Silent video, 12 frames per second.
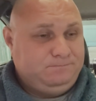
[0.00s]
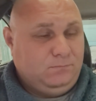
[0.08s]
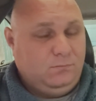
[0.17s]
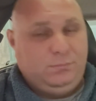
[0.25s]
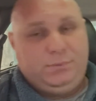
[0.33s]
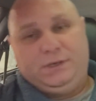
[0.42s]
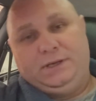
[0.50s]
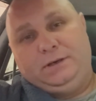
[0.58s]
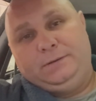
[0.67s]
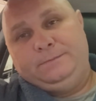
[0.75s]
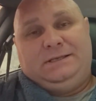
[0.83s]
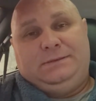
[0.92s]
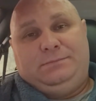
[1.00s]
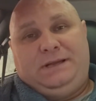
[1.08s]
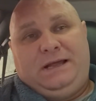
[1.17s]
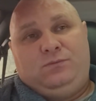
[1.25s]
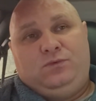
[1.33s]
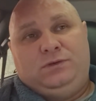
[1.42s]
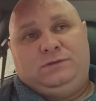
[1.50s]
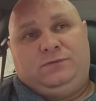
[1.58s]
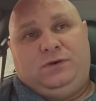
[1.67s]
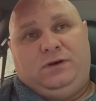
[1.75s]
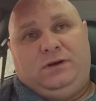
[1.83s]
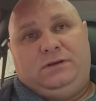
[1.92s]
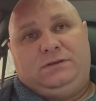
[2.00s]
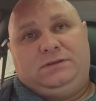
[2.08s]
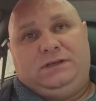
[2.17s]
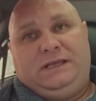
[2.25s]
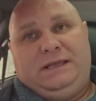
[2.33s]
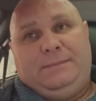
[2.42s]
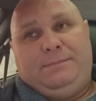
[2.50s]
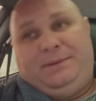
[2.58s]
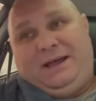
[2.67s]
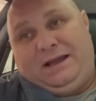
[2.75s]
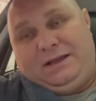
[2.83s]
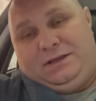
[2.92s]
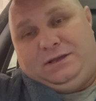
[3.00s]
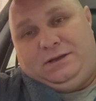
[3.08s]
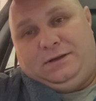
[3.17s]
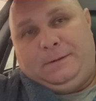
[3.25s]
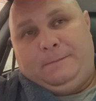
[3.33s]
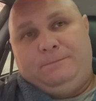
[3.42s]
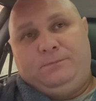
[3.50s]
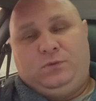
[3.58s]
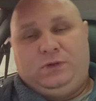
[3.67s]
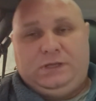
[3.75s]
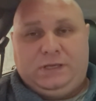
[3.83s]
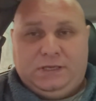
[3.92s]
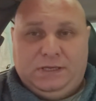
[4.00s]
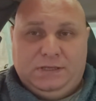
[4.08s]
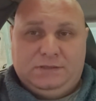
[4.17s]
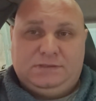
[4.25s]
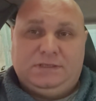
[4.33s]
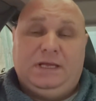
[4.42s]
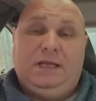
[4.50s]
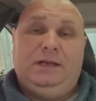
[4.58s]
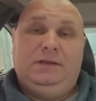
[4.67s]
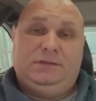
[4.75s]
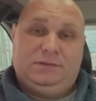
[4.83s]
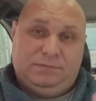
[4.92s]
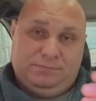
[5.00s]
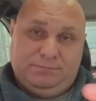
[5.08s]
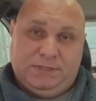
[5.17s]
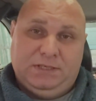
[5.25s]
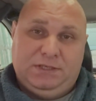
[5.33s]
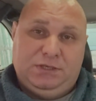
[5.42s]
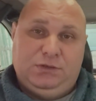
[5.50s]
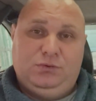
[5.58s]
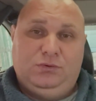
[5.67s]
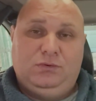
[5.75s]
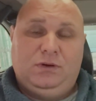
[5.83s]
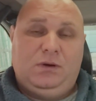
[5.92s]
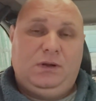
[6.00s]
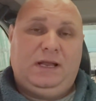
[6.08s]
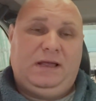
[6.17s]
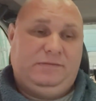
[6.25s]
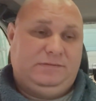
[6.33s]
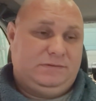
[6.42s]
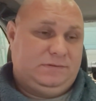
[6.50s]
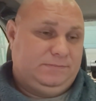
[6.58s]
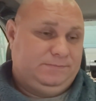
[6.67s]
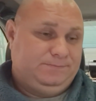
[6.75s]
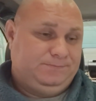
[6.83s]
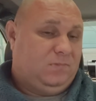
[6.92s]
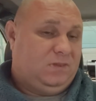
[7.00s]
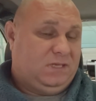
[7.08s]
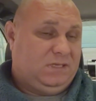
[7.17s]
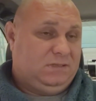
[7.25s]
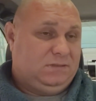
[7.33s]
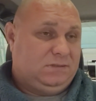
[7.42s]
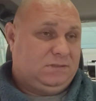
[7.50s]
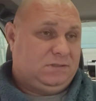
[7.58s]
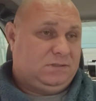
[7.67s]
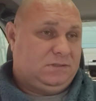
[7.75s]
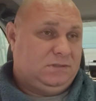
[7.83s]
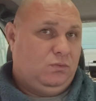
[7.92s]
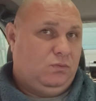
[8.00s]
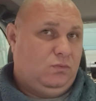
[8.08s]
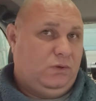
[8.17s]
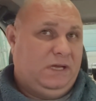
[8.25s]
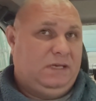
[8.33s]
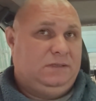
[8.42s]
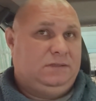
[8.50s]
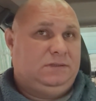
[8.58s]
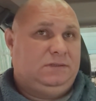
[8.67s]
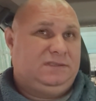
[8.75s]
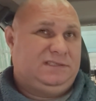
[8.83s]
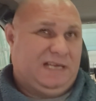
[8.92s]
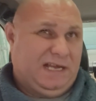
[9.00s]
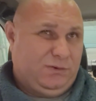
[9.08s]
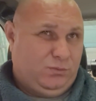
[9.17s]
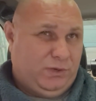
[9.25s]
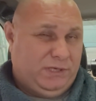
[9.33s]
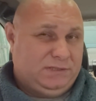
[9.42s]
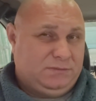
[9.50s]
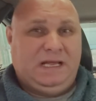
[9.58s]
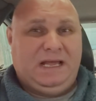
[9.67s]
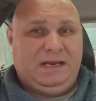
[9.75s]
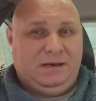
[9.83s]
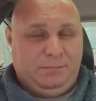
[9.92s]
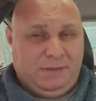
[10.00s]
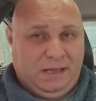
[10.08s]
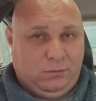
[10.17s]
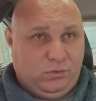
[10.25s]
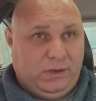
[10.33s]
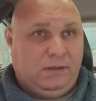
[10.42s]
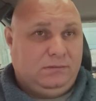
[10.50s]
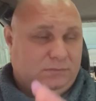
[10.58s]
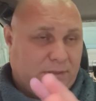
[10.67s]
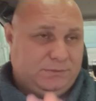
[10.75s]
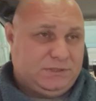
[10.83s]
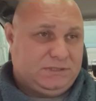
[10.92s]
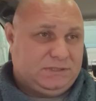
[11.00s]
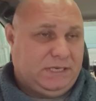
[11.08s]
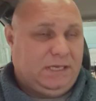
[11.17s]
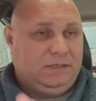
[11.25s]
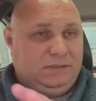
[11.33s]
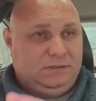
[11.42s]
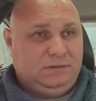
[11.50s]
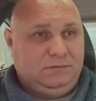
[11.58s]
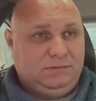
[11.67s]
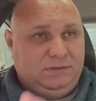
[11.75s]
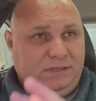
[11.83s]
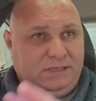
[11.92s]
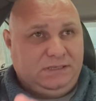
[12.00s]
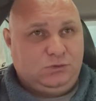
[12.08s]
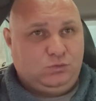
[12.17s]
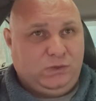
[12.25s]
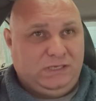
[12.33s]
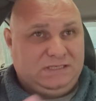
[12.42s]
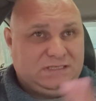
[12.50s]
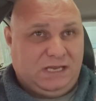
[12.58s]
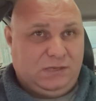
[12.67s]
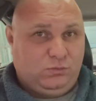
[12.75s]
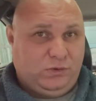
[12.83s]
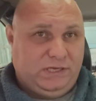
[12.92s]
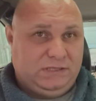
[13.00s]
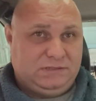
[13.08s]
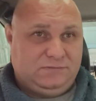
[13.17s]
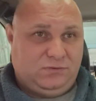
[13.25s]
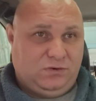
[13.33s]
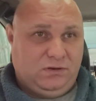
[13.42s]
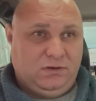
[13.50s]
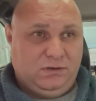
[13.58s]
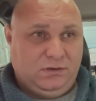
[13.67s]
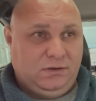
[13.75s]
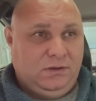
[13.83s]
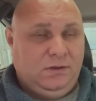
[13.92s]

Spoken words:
but the plan was for her to get back here with the kids and continue our lives. Things went sideways, not in a bad way. I'm just saying things went sideways for her.